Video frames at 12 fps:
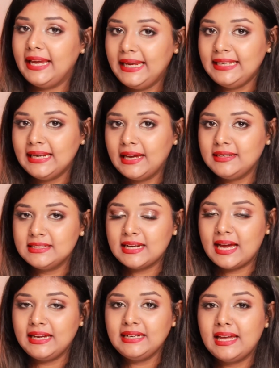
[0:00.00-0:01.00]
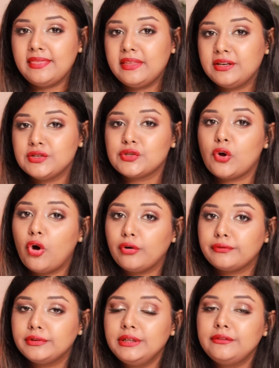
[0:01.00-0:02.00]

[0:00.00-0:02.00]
$8.99, and there is an offer.